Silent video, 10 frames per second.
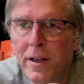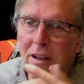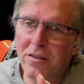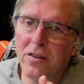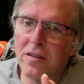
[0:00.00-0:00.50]

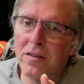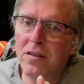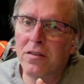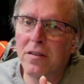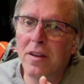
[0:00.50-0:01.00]
and
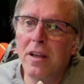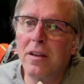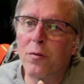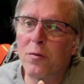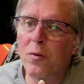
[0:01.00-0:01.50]
just
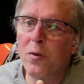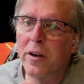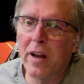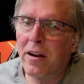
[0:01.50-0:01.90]
thinking through here.